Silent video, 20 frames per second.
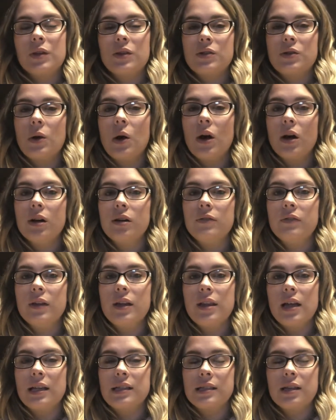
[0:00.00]
So hopefully
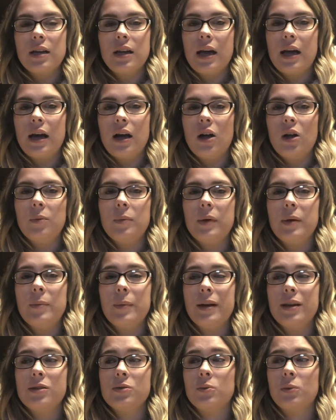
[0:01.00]
that's going to help. It
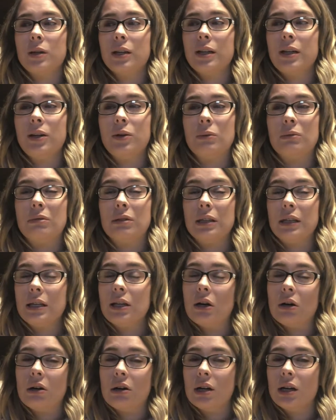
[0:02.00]
makes working really
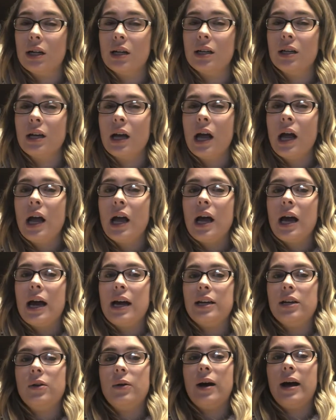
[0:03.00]
hard.
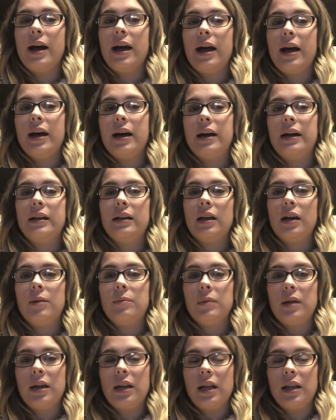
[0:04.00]
I know I had a
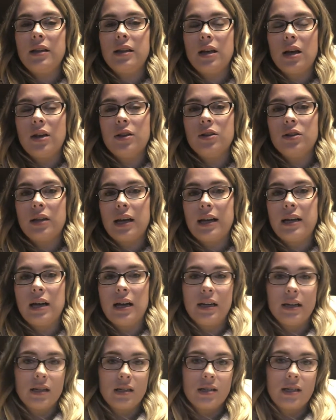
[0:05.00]
meeting the other day and I
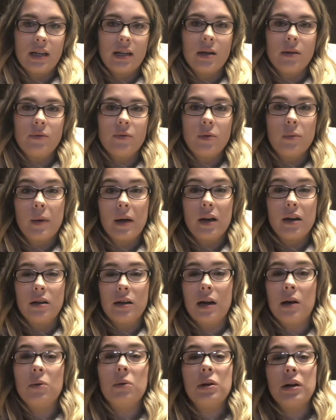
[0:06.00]
had to stand up for about an
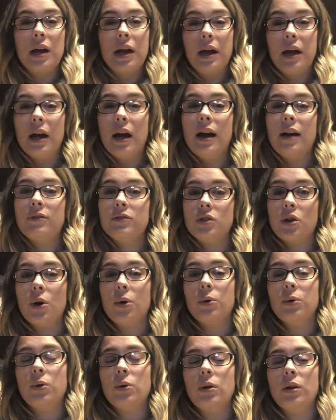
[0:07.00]
hour and a half
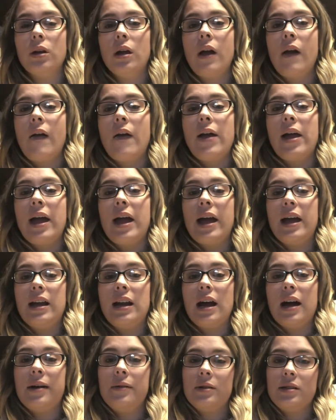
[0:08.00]
total. And
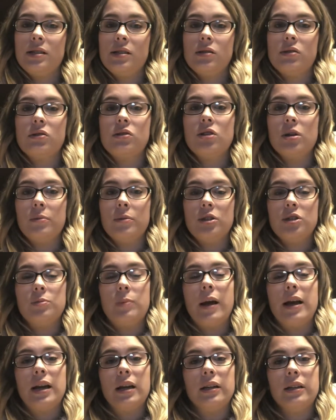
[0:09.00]
I was in so much
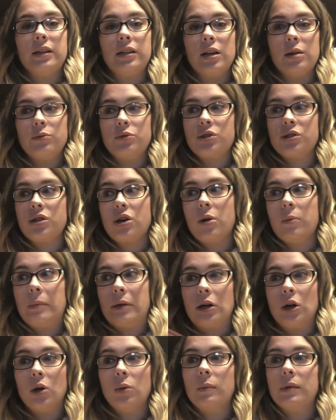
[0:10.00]
pain. I ended up just
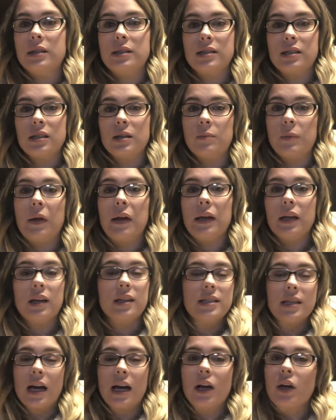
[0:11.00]
coming home and sleeping
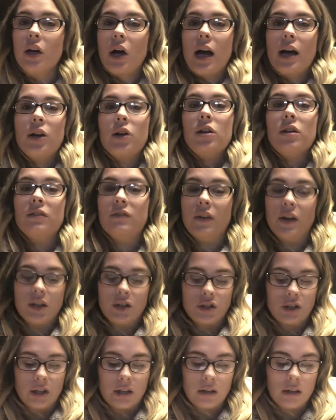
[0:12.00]
because I couldn't
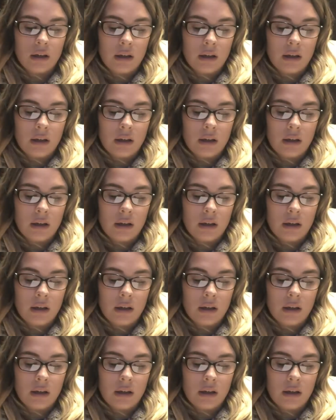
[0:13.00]
function.